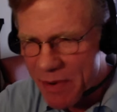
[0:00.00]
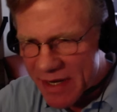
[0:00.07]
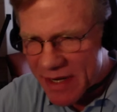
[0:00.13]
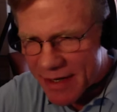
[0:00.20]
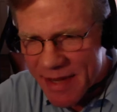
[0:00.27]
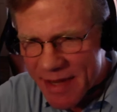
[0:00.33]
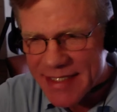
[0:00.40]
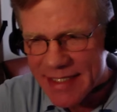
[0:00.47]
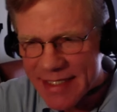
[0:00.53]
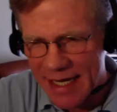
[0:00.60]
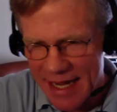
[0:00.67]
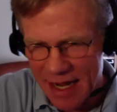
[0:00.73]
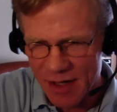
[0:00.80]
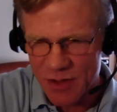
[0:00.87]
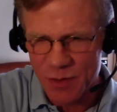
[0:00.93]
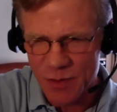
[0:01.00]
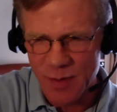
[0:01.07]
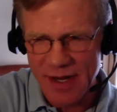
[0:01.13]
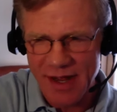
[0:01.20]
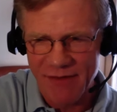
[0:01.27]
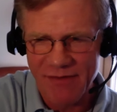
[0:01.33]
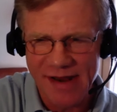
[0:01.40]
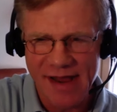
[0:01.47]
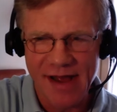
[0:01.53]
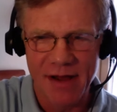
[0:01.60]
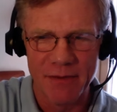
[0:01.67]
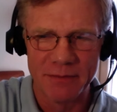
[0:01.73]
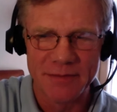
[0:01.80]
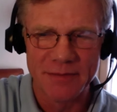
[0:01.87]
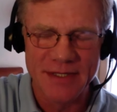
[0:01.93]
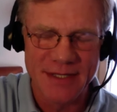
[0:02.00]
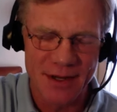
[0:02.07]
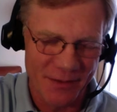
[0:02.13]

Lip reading: domestic cows we have now. So,